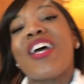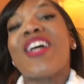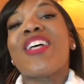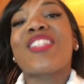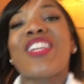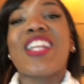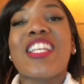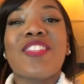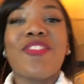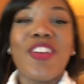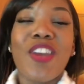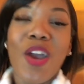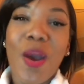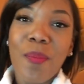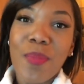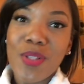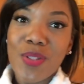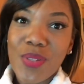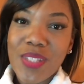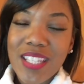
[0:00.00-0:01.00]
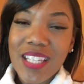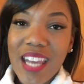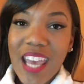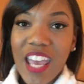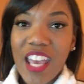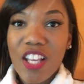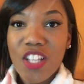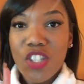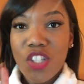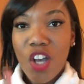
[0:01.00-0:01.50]
So this video I'm gonna do today
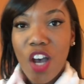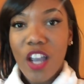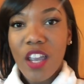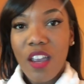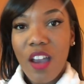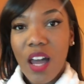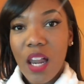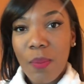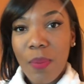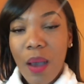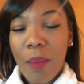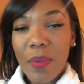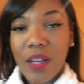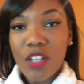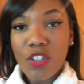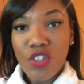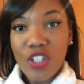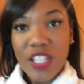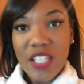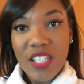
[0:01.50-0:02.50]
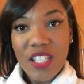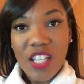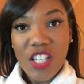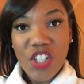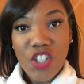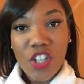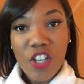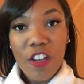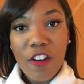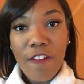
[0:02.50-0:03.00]
is talking all about my
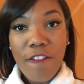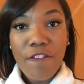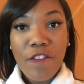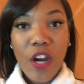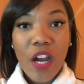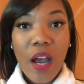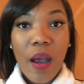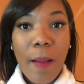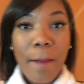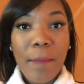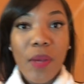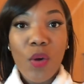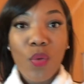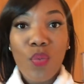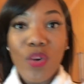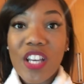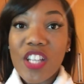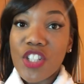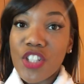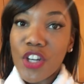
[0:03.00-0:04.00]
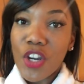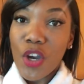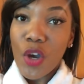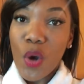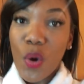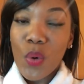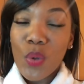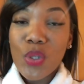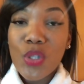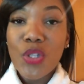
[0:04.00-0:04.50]
transition from
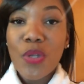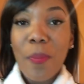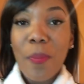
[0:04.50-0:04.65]
regional to